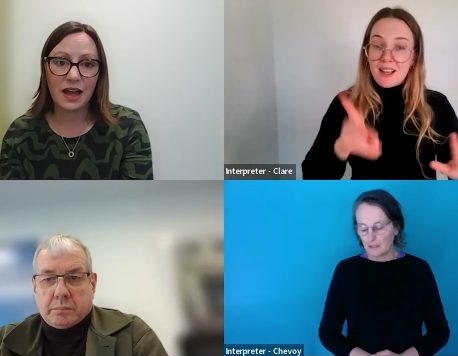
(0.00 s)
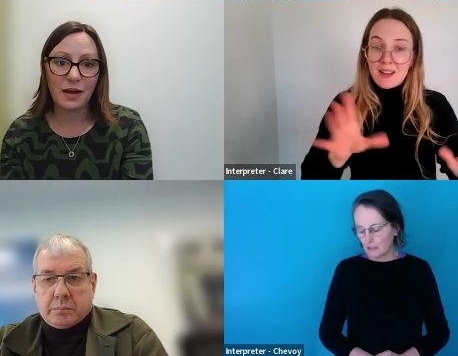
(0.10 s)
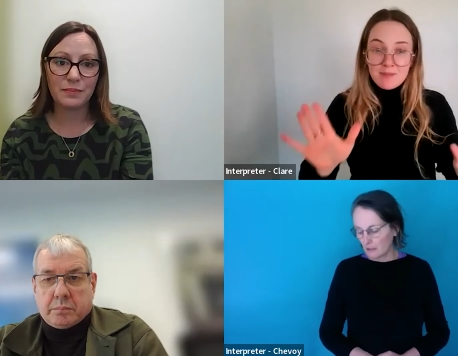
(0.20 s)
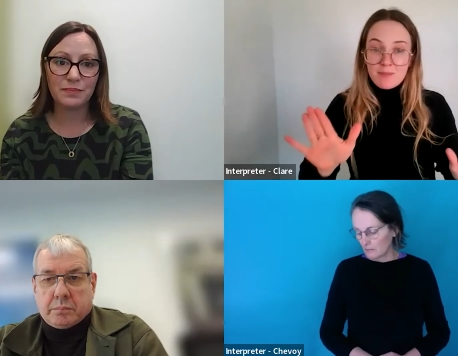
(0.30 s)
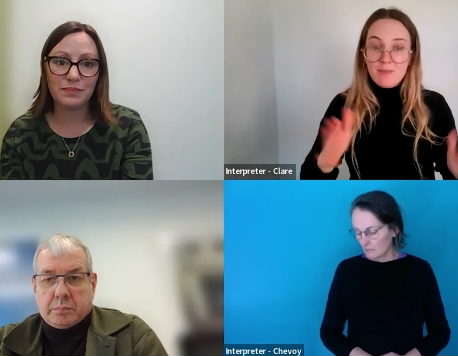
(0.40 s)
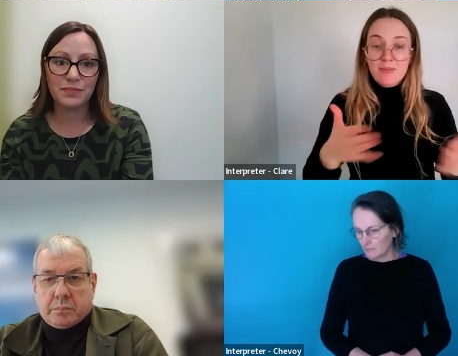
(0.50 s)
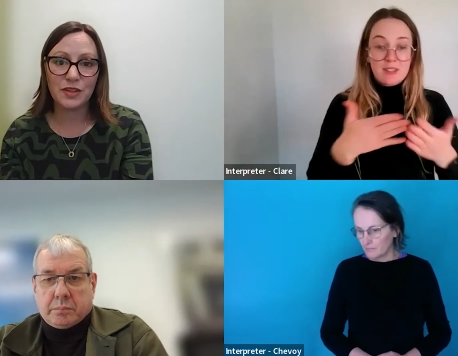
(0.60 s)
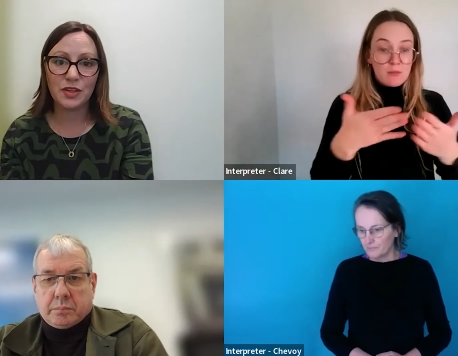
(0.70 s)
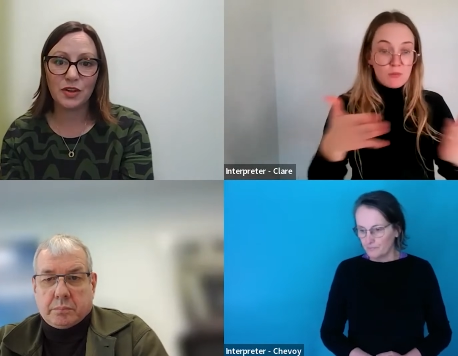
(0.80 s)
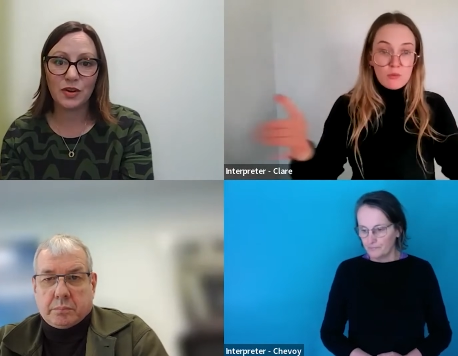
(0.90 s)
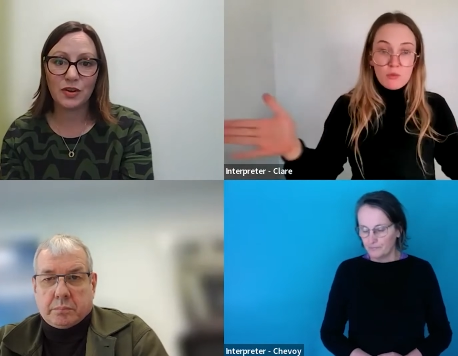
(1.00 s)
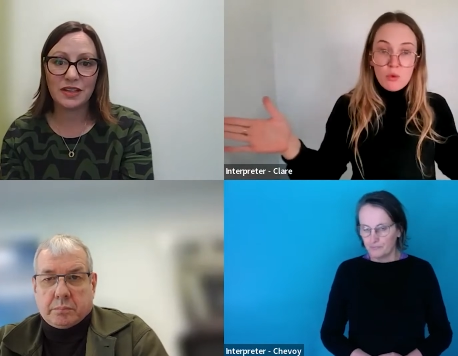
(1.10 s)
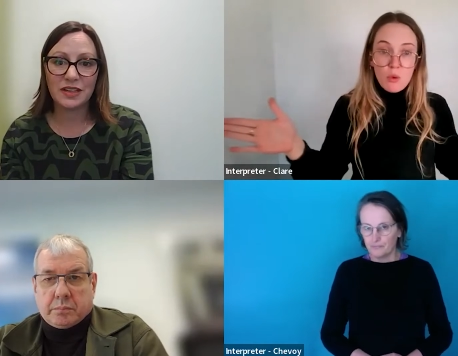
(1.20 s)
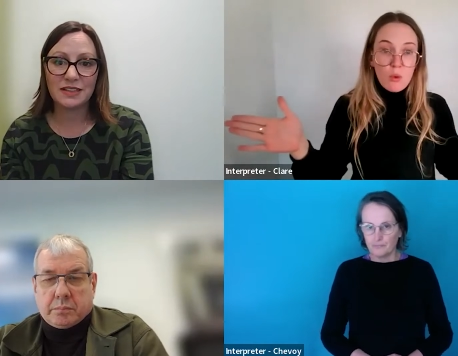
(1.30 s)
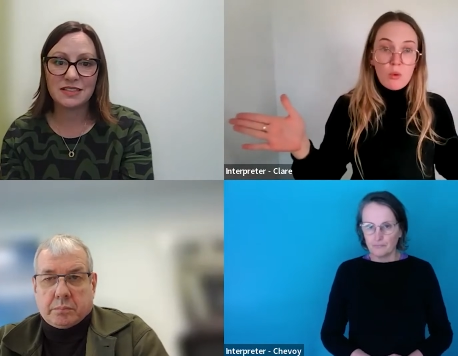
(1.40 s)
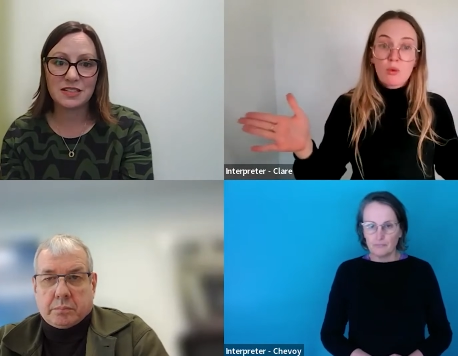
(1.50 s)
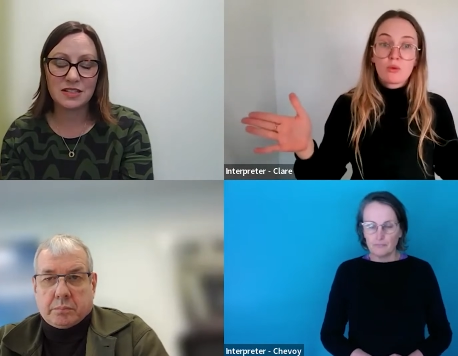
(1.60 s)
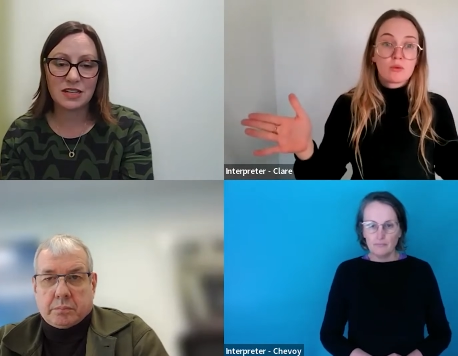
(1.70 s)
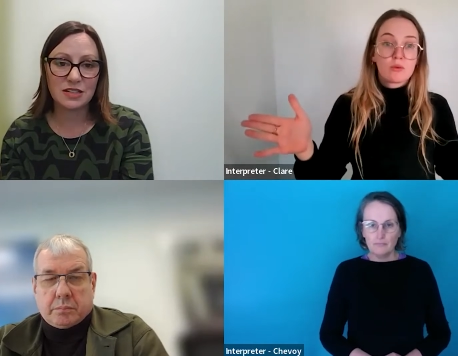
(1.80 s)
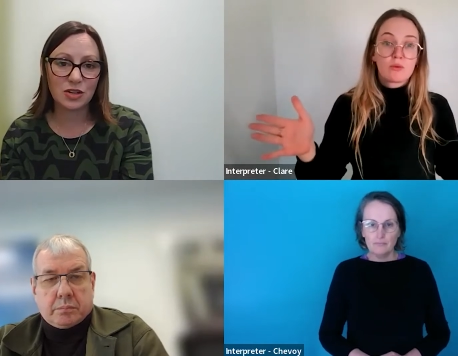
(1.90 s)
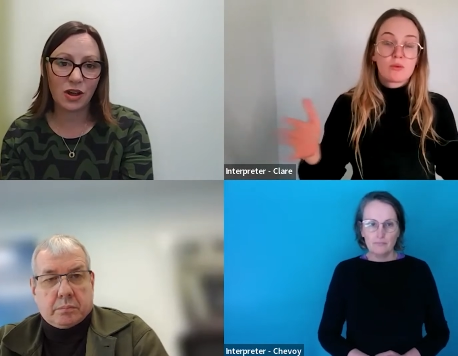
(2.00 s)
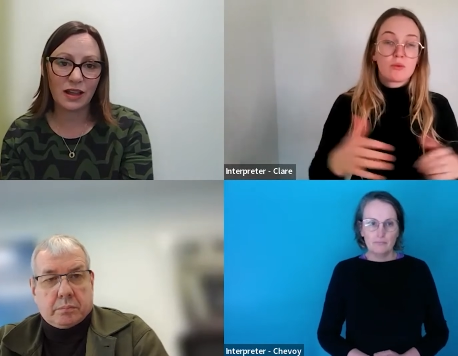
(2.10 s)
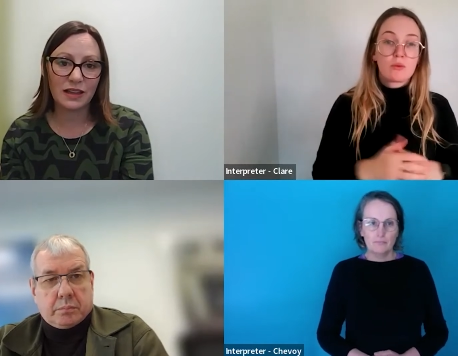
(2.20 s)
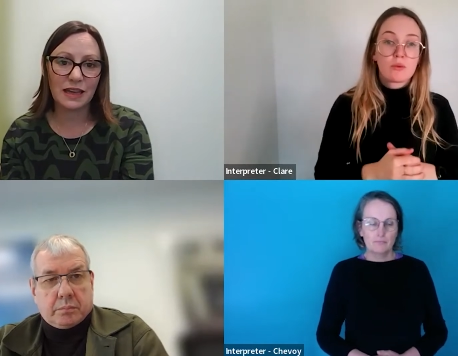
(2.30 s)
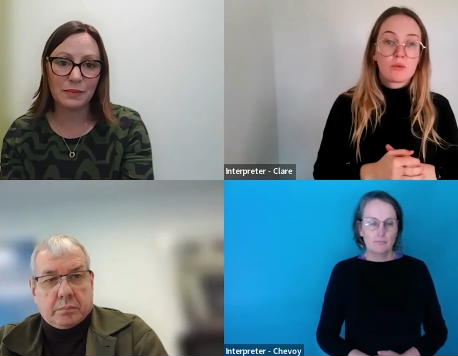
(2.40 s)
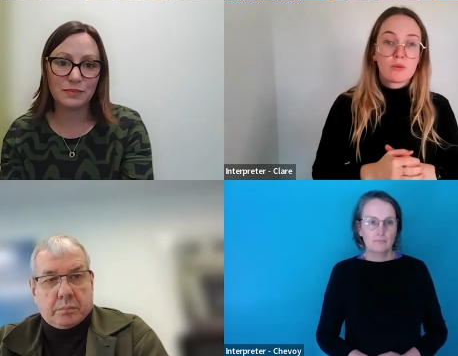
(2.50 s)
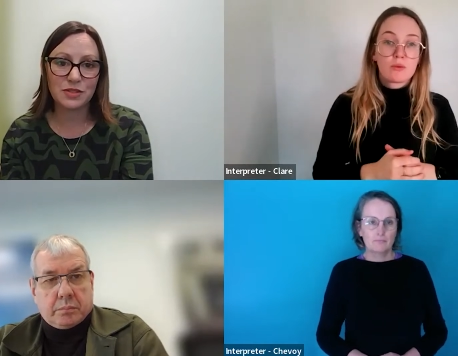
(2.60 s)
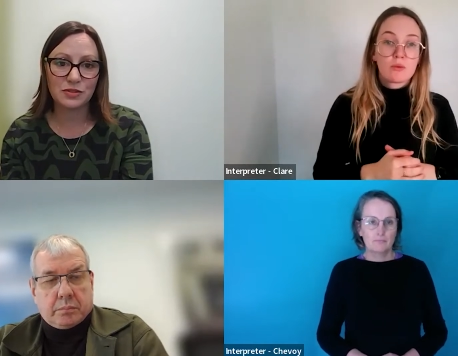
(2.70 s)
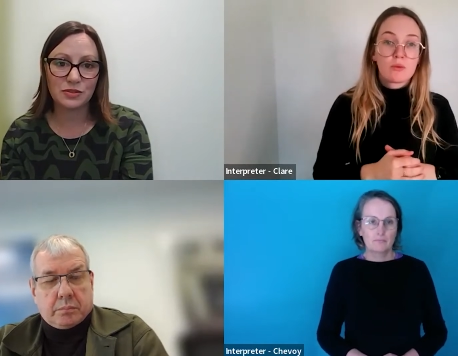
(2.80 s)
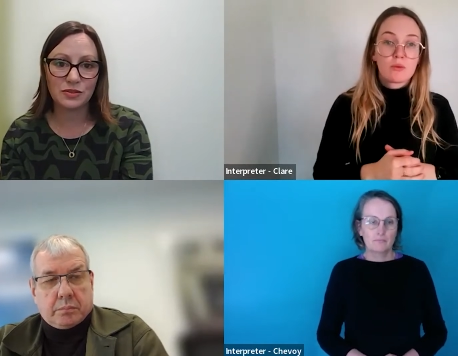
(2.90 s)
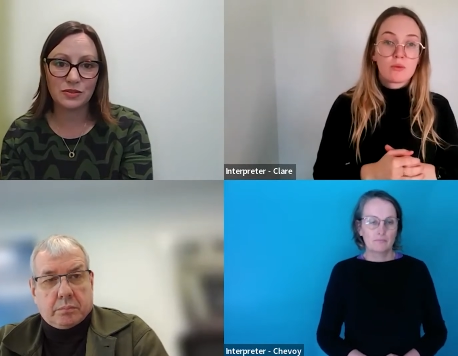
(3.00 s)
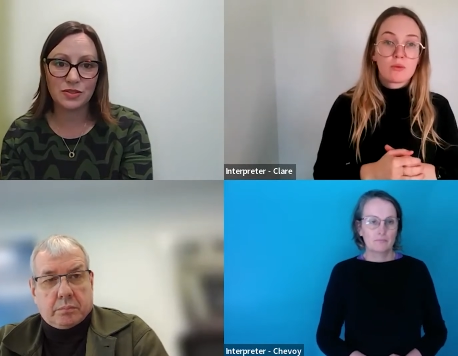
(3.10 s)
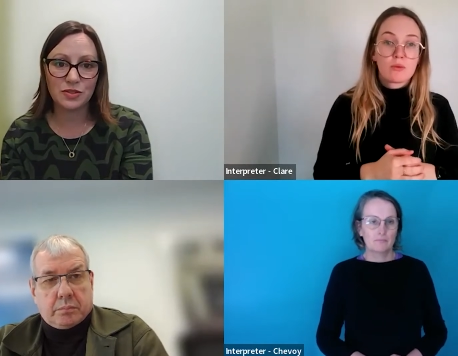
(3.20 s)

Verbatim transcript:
Speaker 1: Um, you know, it isn't entirely up to,